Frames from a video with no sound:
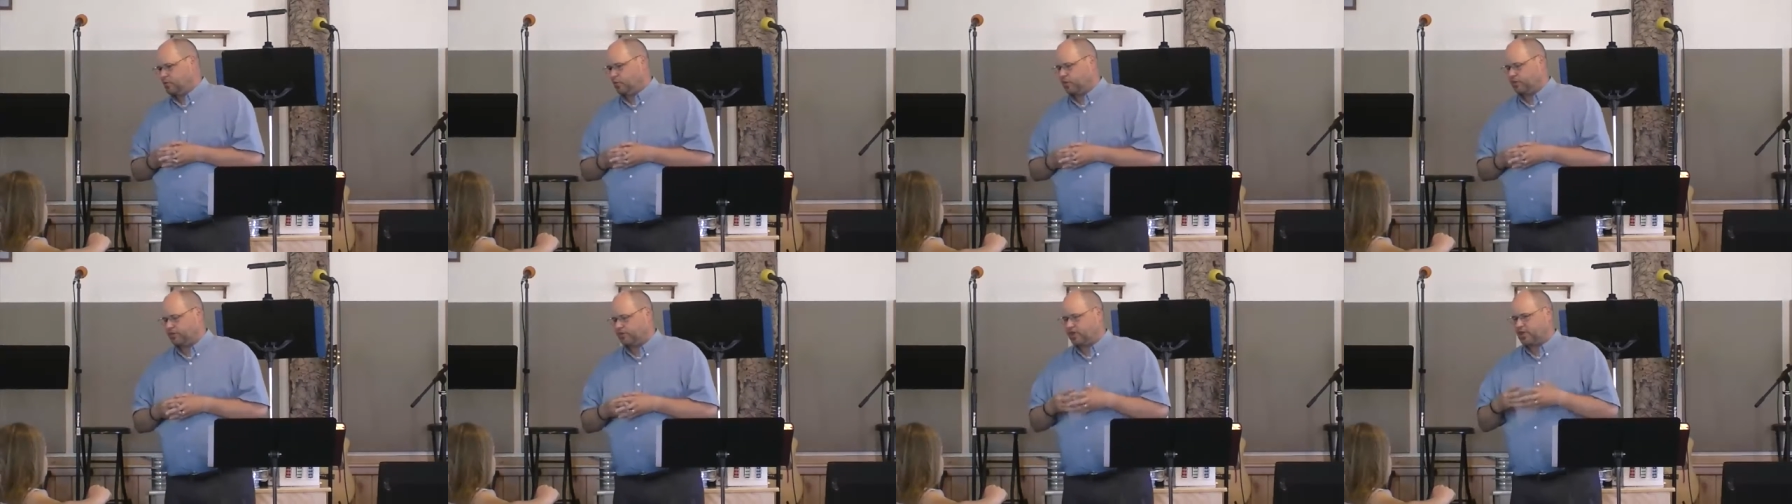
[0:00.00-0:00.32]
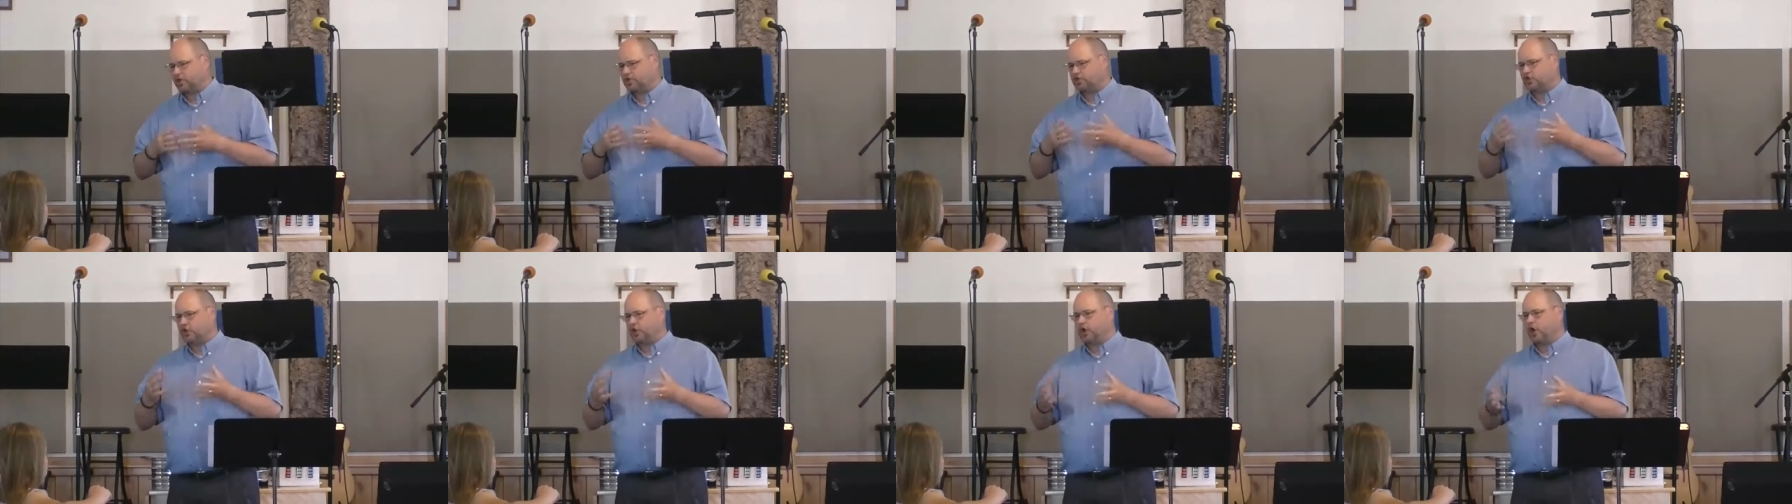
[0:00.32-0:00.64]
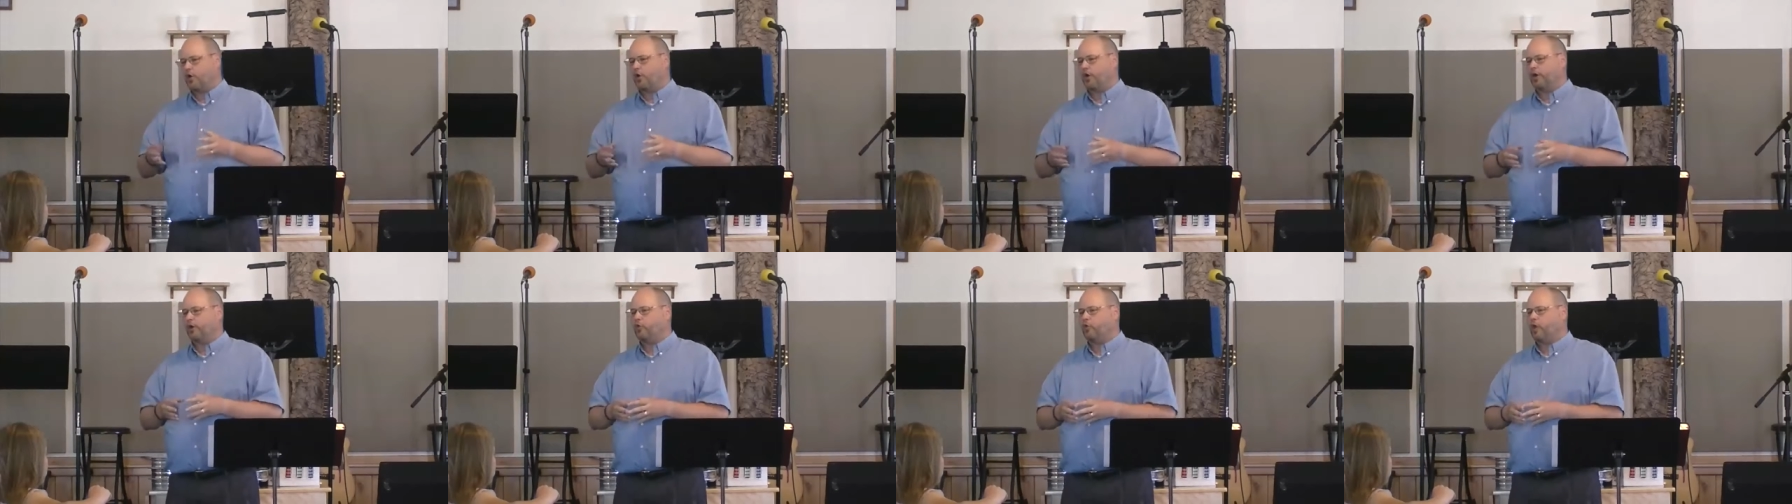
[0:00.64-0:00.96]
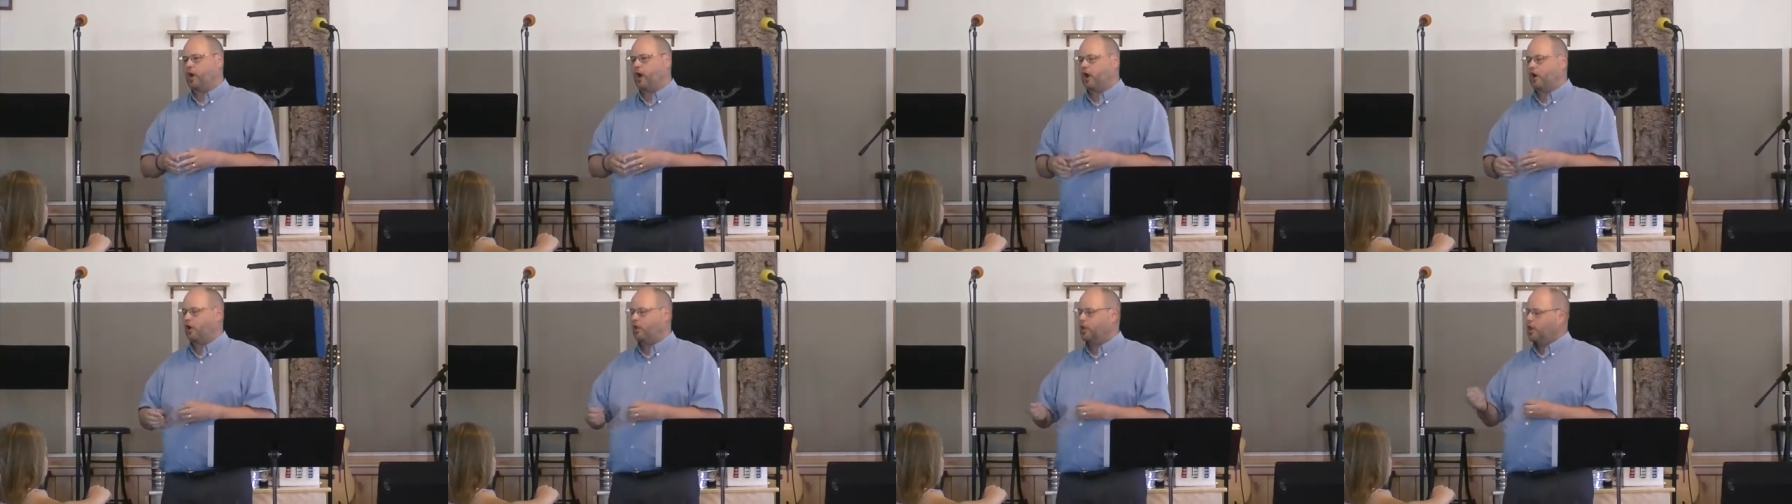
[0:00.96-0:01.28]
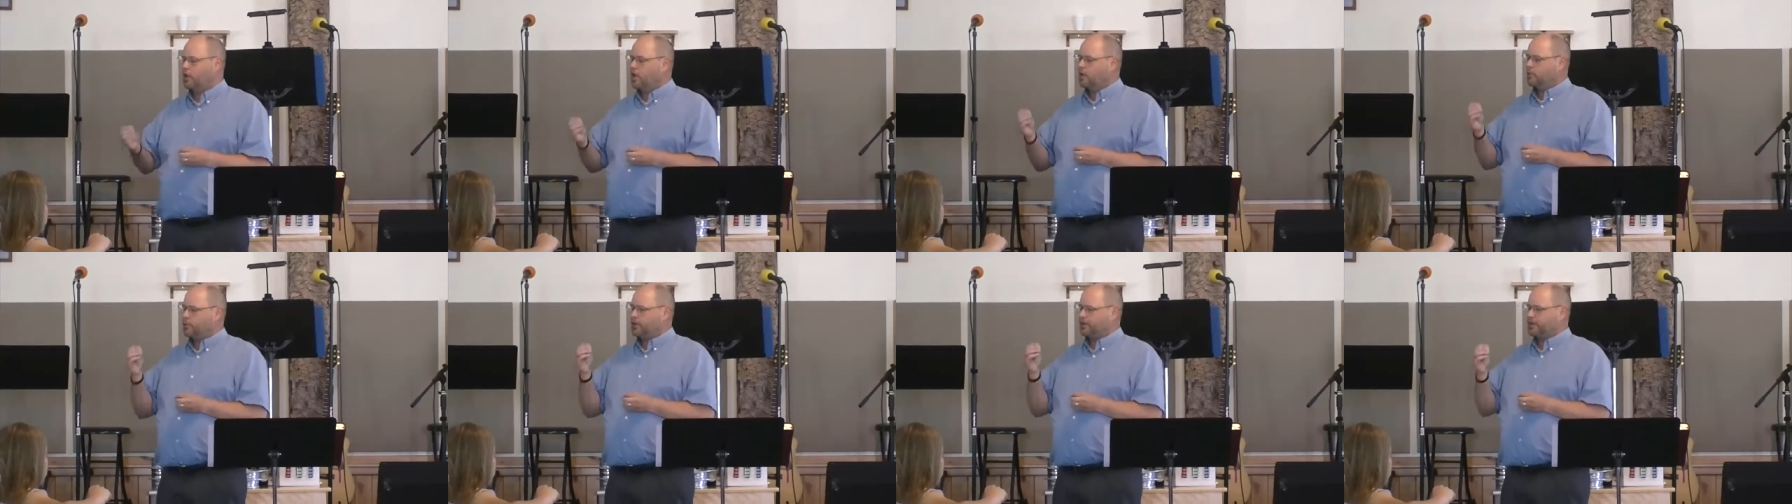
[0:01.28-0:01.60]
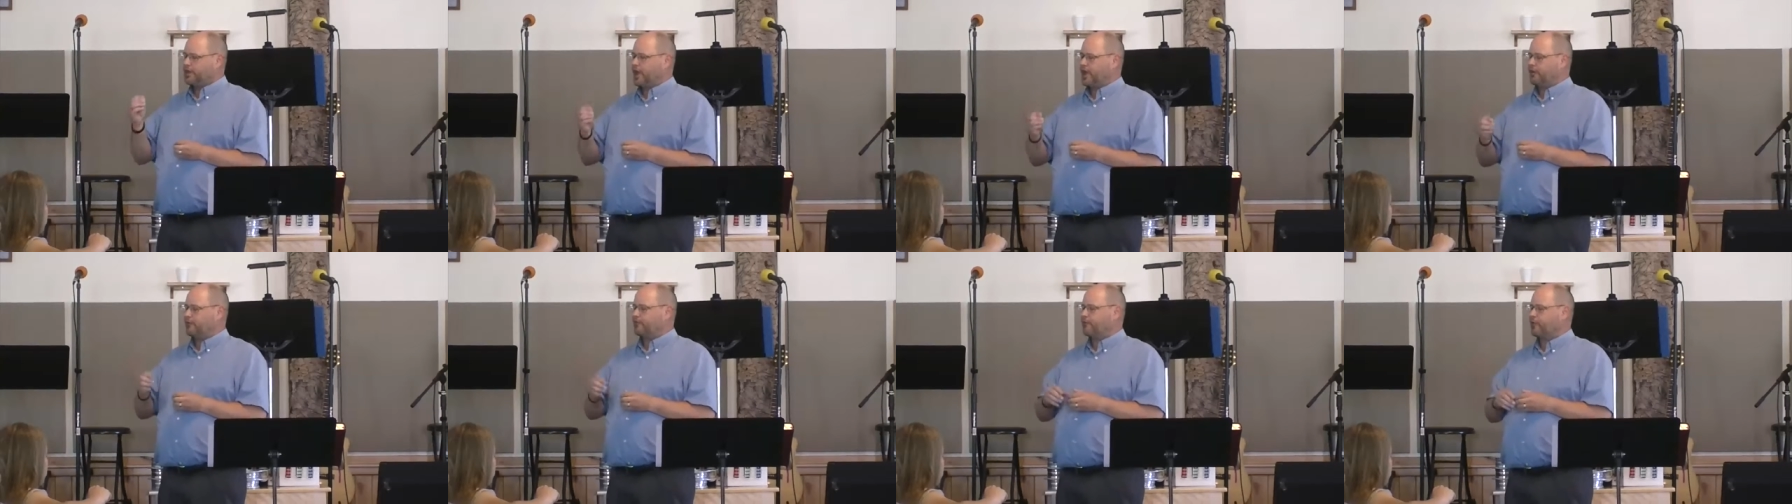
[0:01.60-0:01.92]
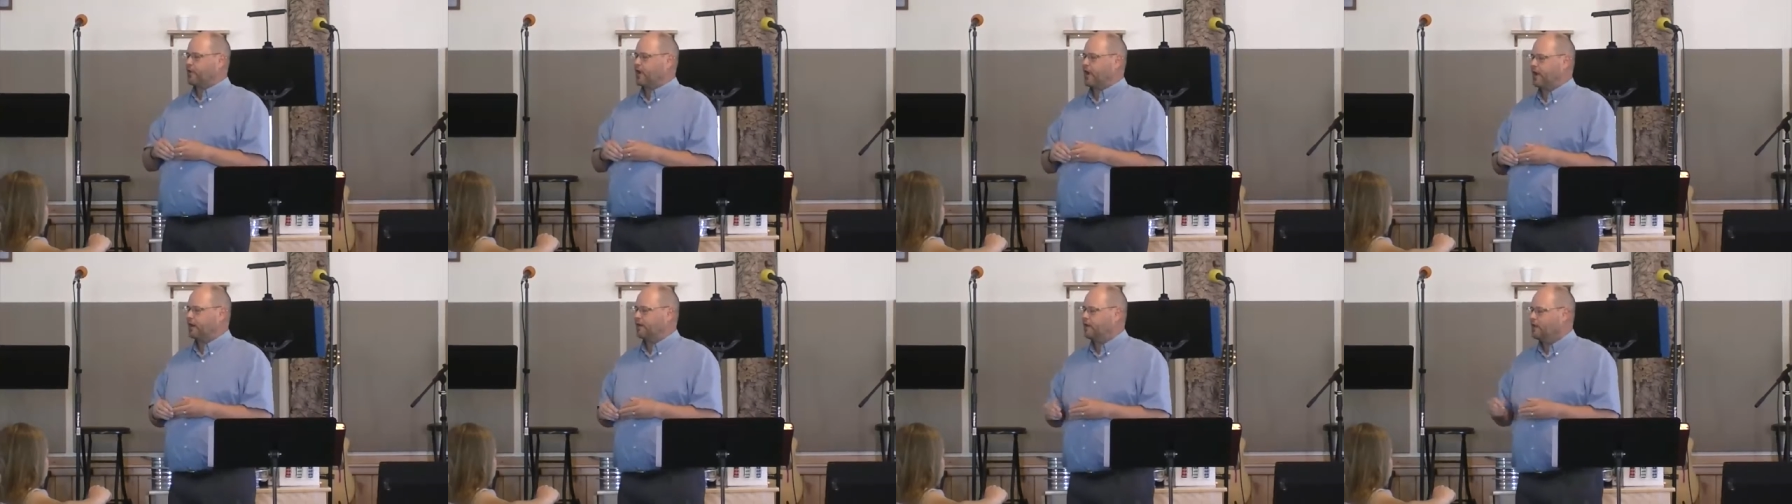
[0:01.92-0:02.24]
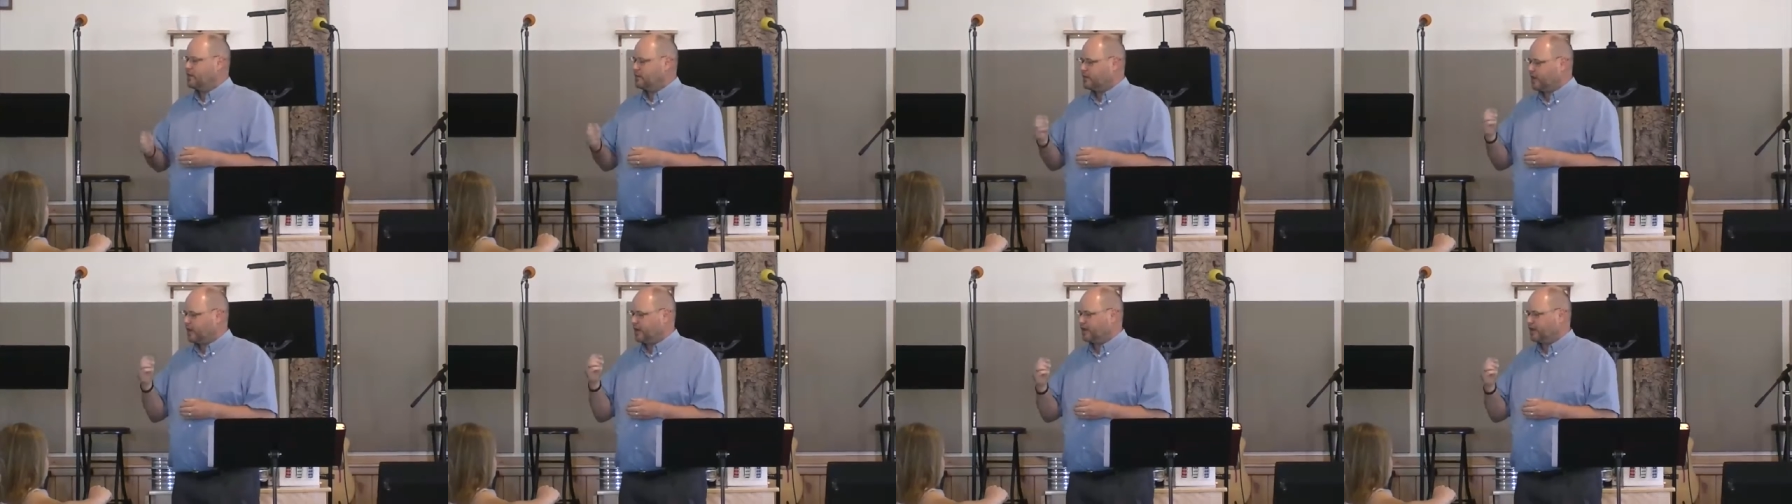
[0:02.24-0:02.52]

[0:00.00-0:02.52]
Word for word: when things are going well, but that friend